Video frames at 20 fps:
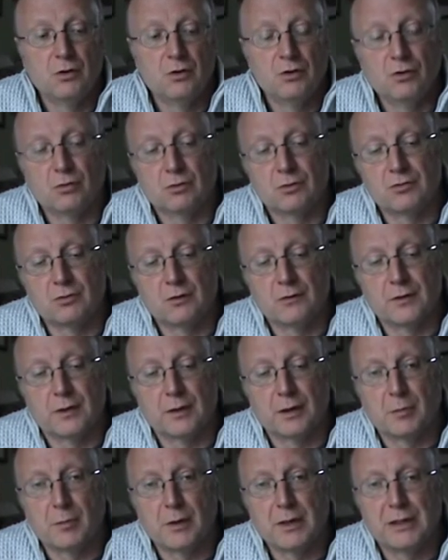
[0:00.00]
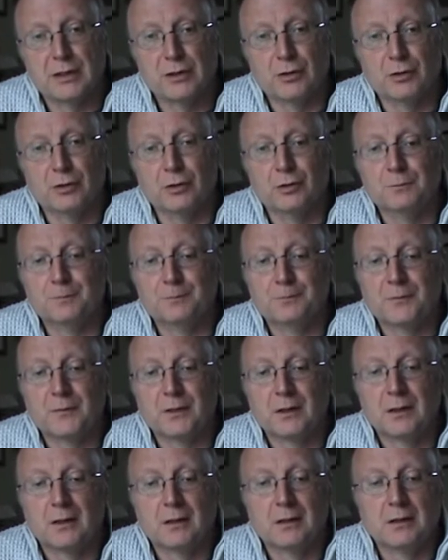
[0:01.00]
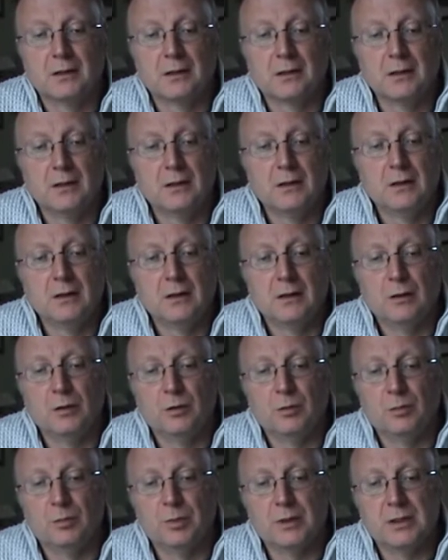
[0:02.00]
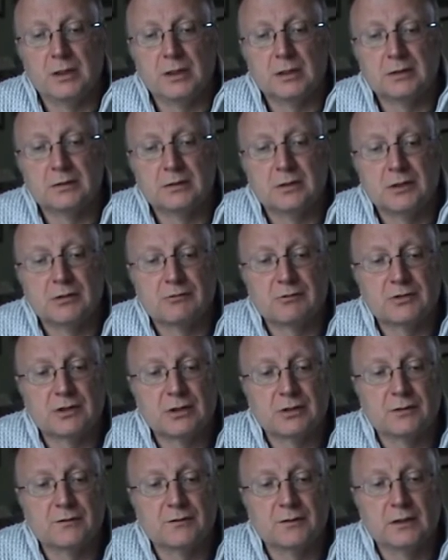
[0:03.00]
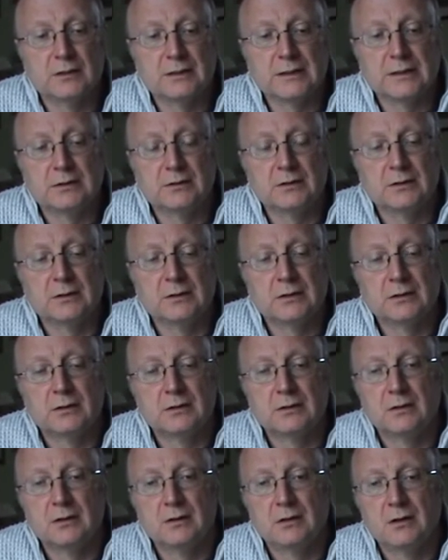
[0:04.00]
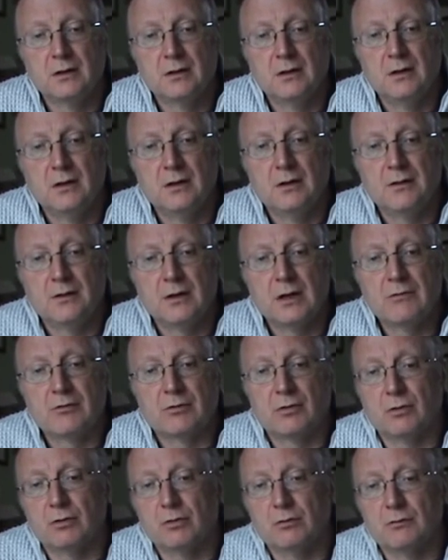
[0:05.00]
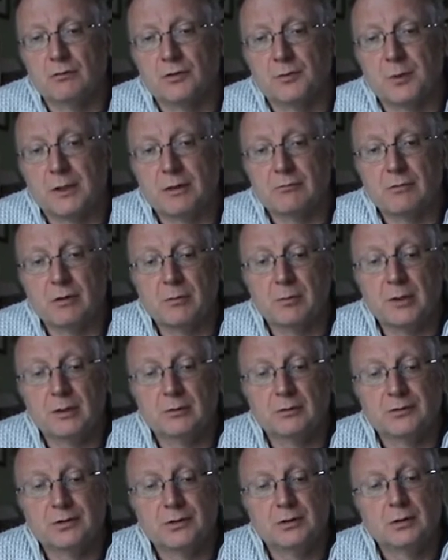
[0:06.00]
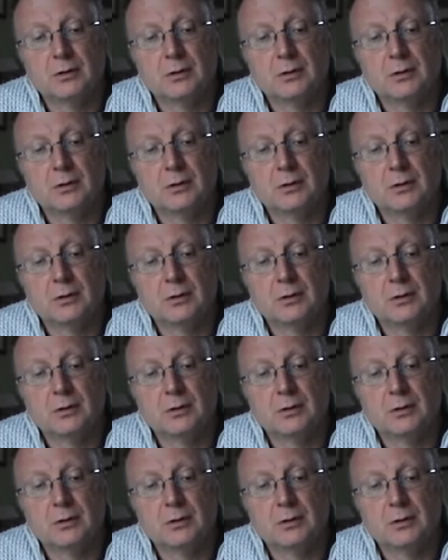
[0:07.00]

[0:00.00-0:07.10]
Not sure if they're going to make it or not. It would be interesting to find out. The Afrika Korps was being rebuilt.